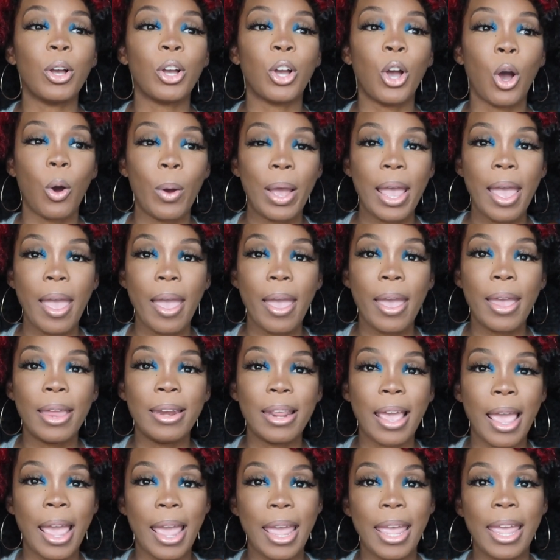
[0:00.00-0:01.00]
go
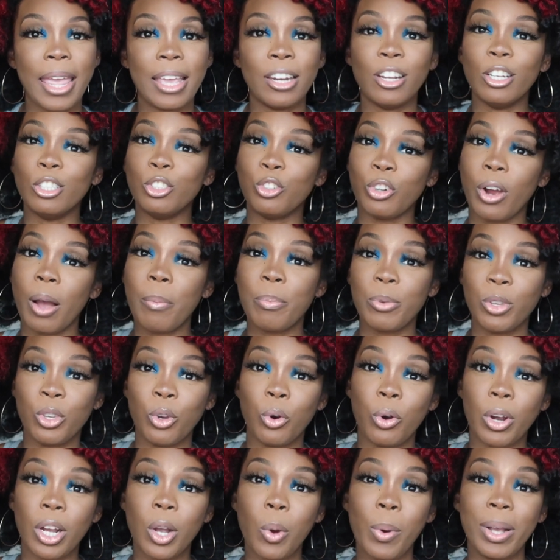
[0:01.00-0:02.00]
ahead and drop
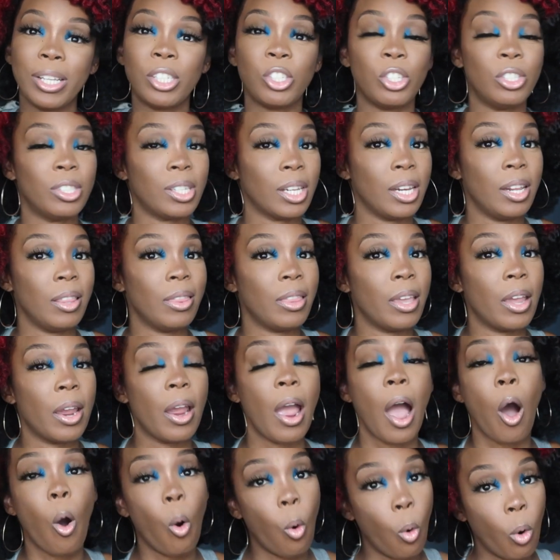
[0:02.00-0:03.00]
your questions in
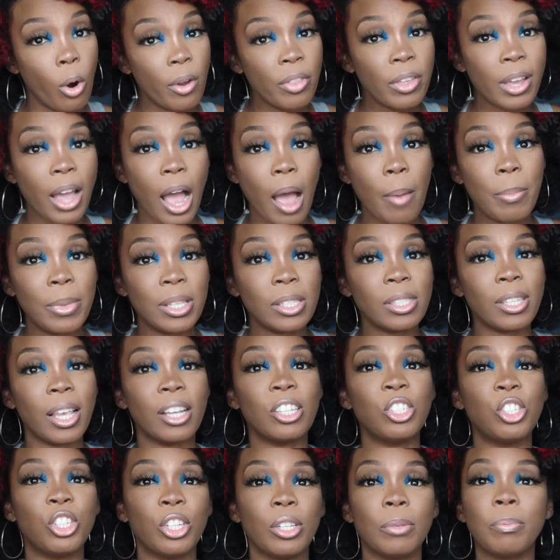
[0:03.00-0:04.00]
there or the comment
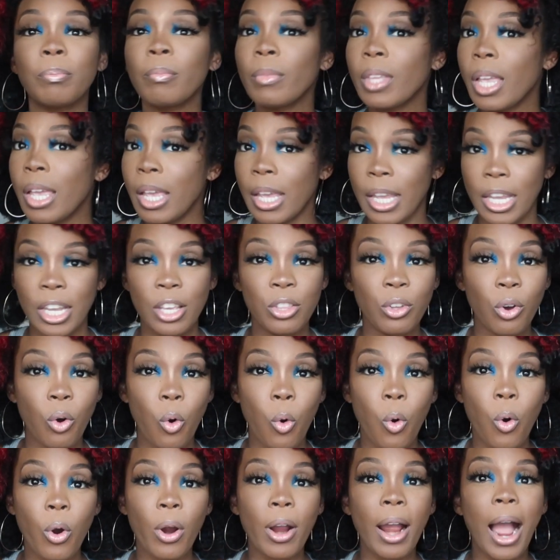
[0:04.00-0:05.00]
section. Either
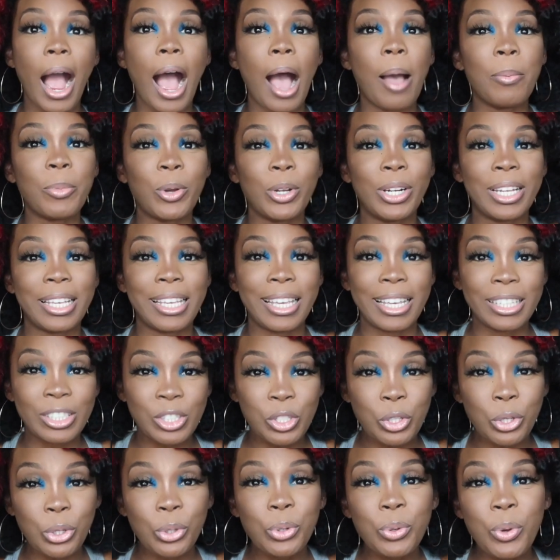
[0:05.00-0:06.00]
or, I'm going to get
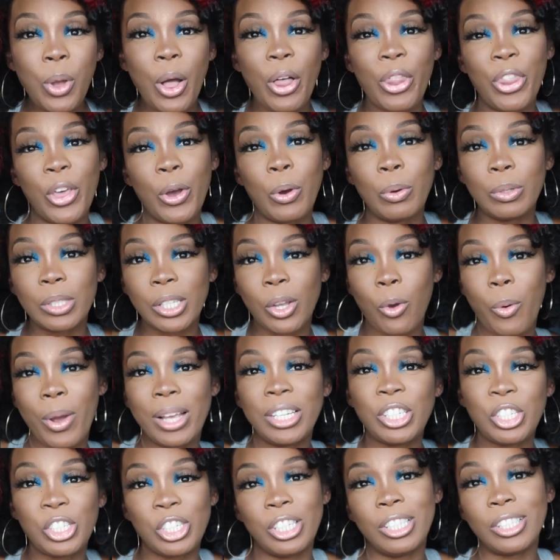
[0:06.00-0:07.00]
to those
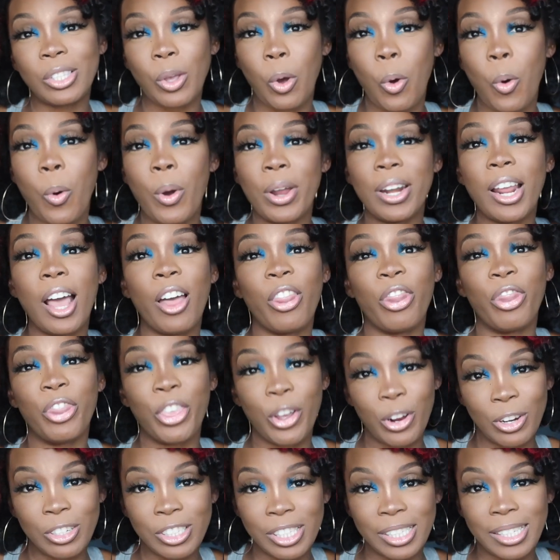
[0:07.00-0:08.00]
questions on
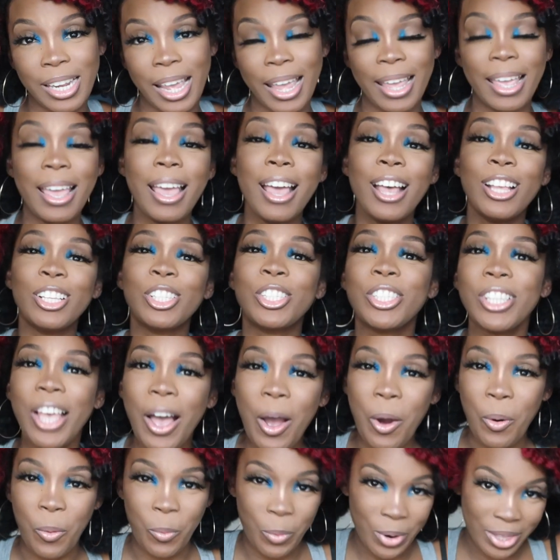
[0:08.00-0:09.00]
Thursday. So
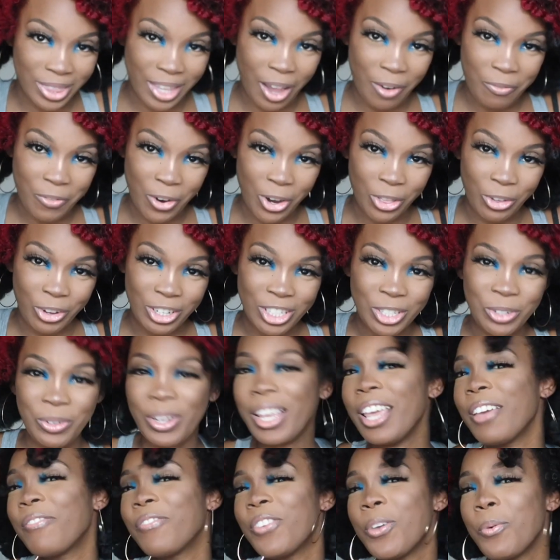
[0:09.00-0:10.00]
without further ado,
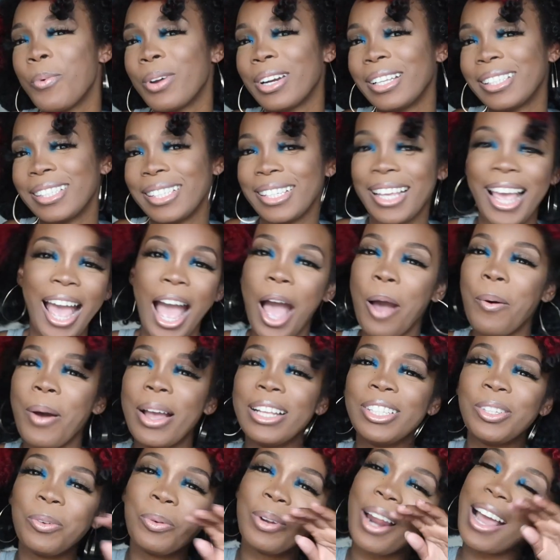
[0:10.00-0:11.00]
if you want to see how
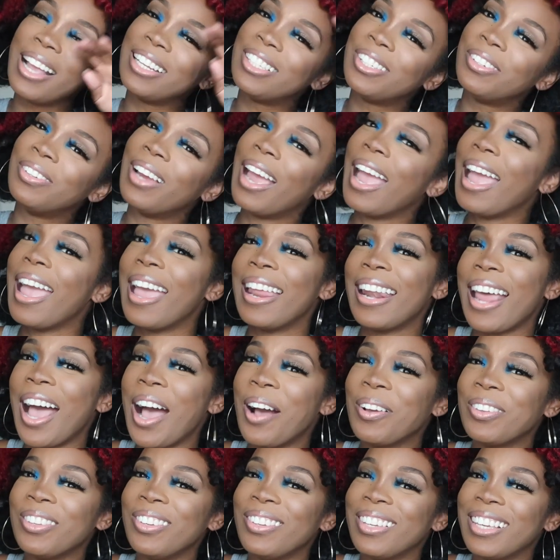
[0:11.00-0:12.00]
I do what I do and
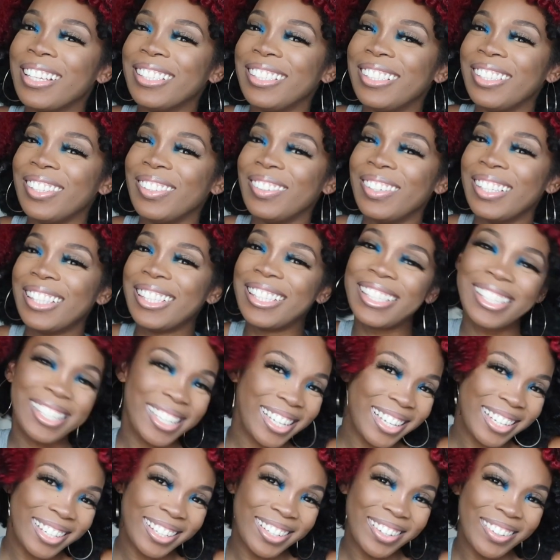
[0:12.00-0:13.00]
how you can do it
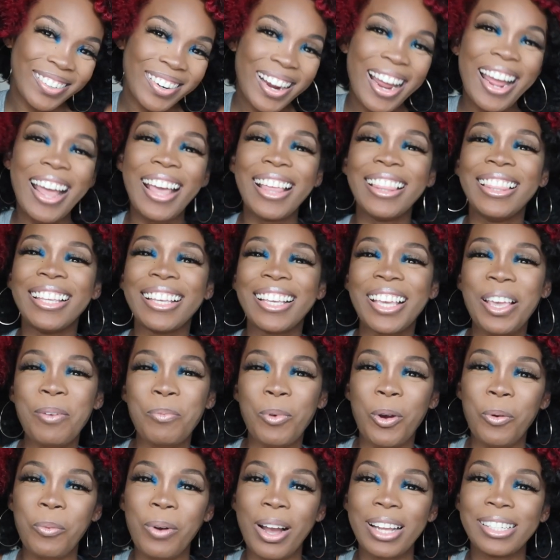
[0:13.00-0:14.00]
too, then keep
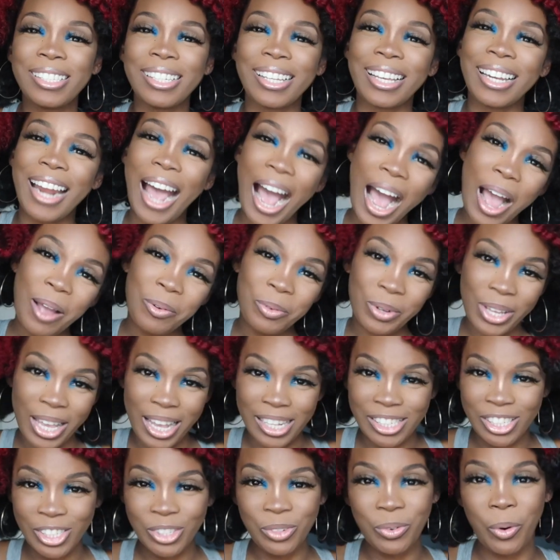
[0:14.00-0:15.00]
on watching and I will
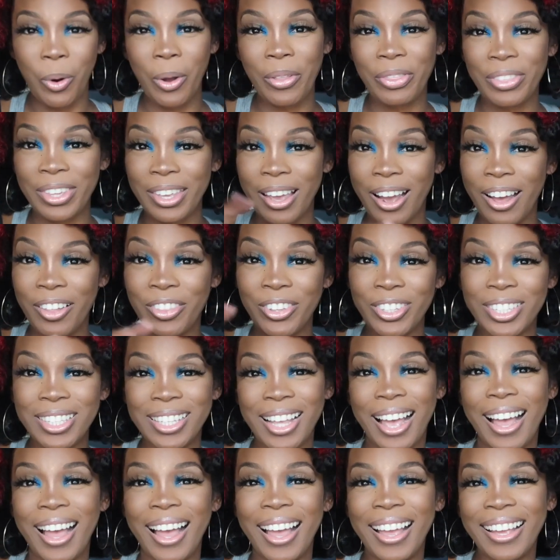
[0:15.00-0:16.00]
catch you on the other
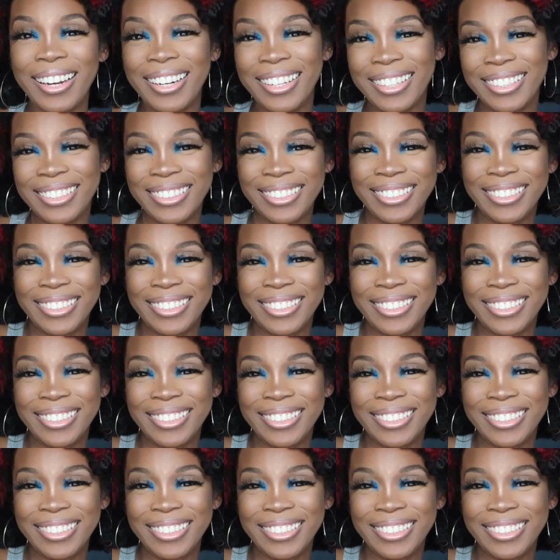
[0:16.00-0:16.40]
side.